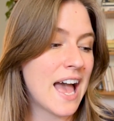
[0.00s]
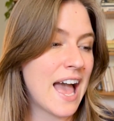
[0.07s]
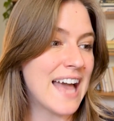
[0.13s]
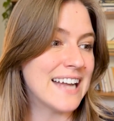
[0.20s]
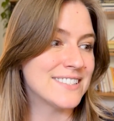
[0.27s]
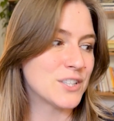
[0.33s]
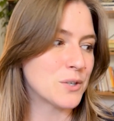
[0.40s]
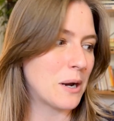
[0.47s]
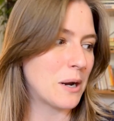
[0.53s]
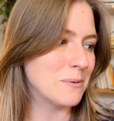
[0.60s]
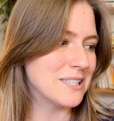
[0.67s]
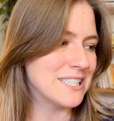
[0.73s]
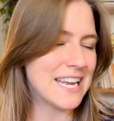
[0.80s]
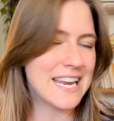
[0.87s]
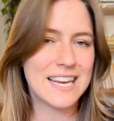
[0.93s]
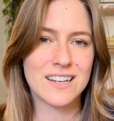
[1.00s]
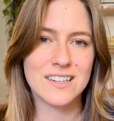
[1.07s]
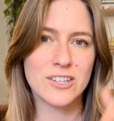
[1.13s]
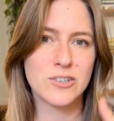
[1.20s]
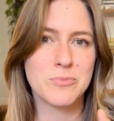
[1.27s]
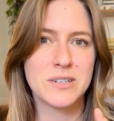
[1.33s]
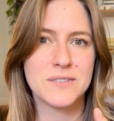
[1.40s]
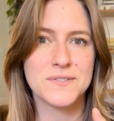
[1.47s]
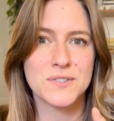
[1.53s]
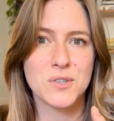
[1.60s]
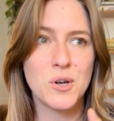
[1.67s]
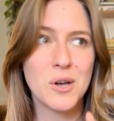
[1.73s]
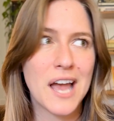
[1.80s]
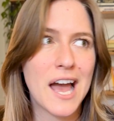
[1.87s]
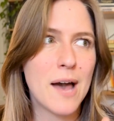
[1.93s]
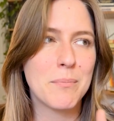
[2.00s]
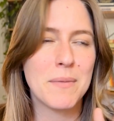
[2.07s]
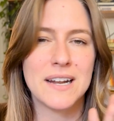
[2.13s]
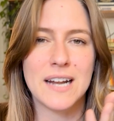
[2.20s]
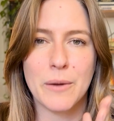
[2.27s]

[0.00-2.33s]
And so I would take a little bit of skullcap and I